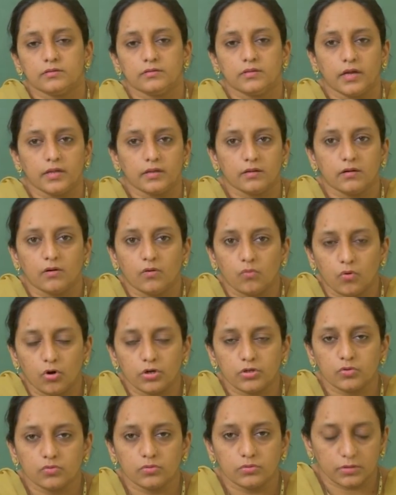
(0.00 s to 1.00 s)
then
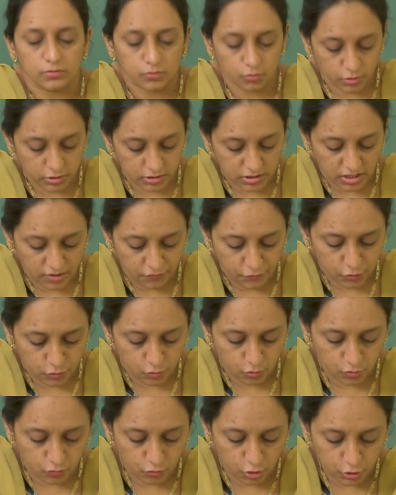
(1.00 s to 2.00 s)
what you do in the
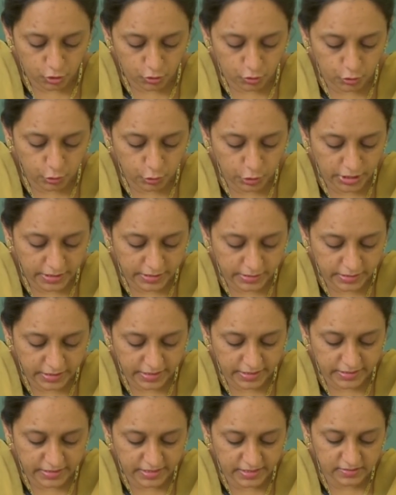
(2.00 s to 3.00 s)
afternoon, what you do at
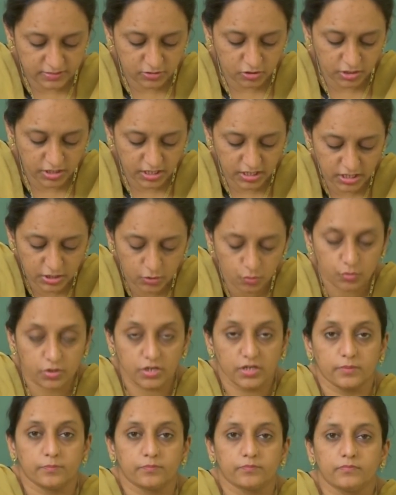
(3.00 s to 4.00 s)
night, that is your daily
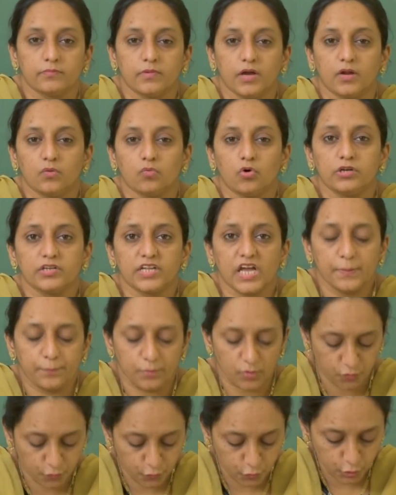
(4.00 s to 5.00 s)
routine. And what
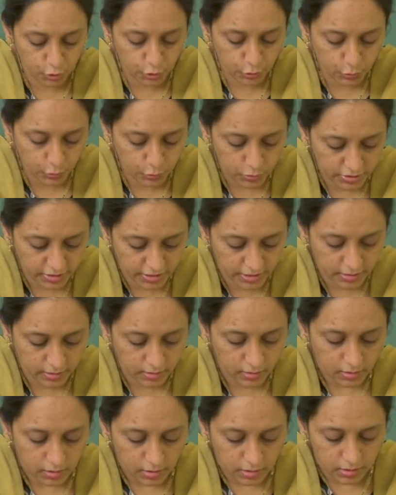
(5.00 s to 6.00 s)
type of food you
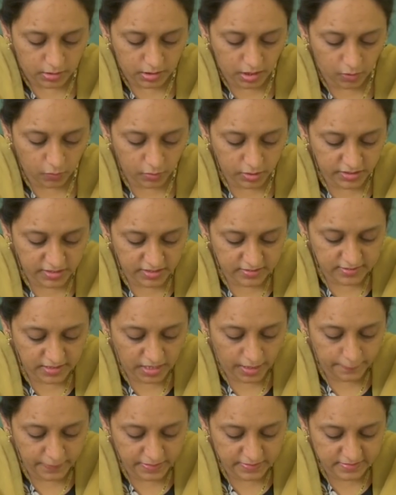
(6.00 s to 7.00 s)
take. Nowadays,
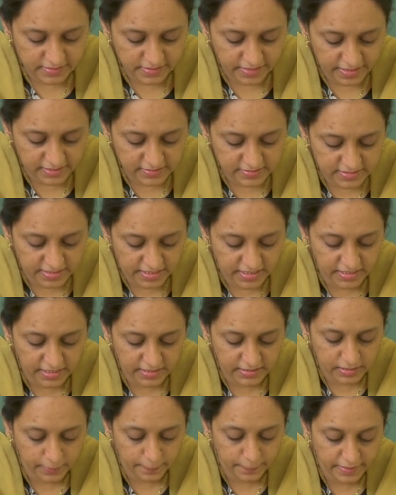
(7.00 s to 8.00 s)
habits like
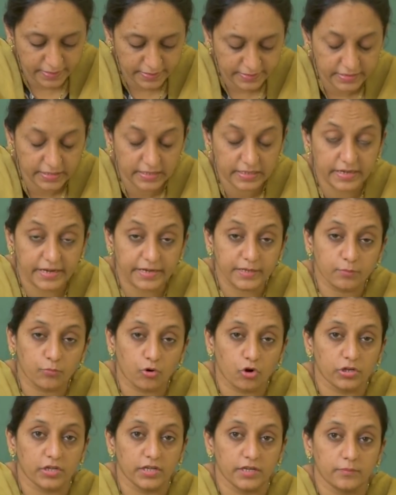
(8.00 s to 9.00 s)
staying in the bed till late
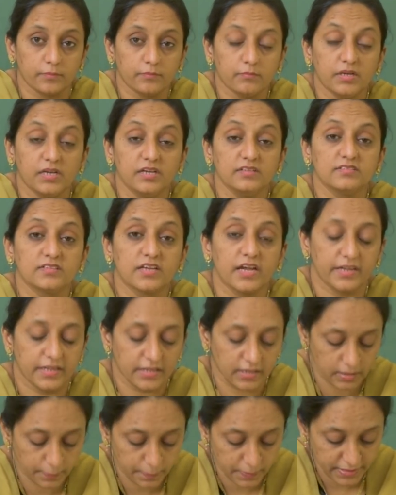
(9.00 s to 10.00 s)
morning means
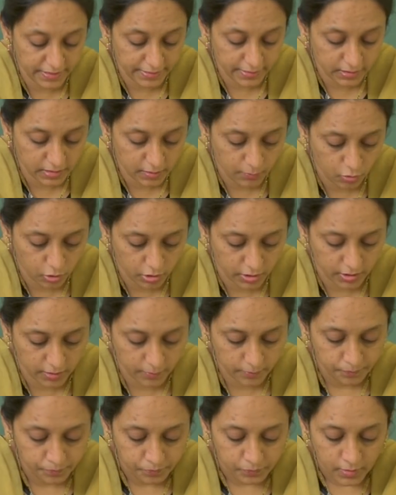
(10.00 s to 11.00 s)
getting up late in the
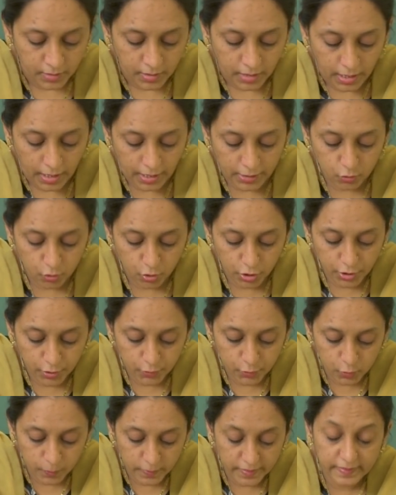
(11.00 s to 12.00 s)
morning, and going
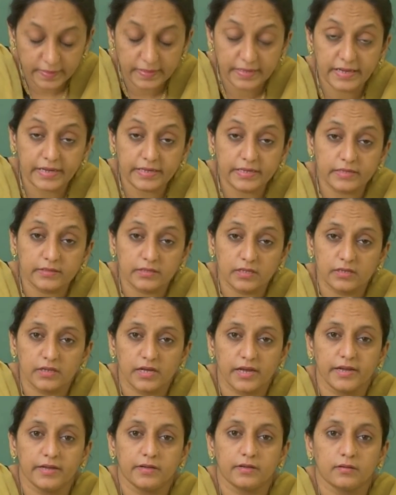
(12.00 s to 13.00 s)
to bed late in the
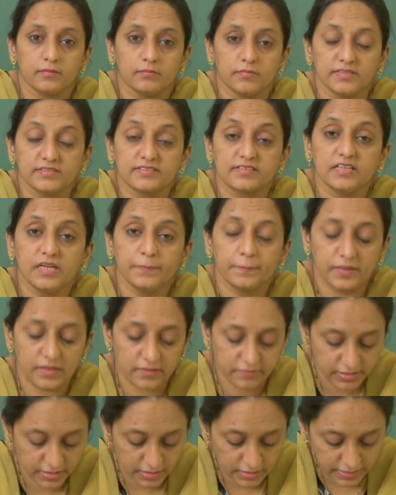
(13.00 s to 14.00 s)
night means
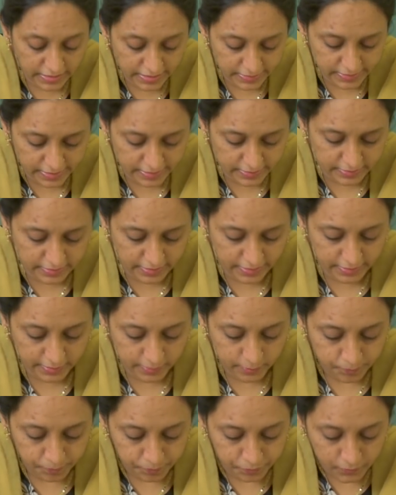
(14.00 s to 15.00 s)
sleeping very late at
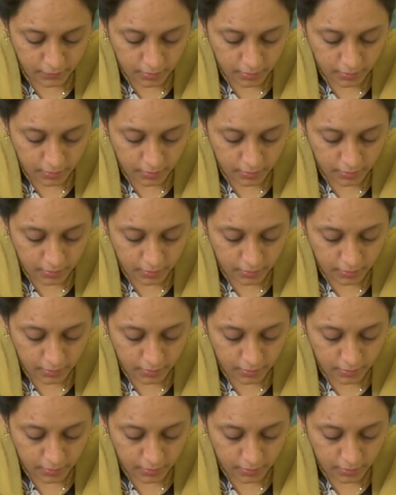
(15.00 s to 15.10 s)
night.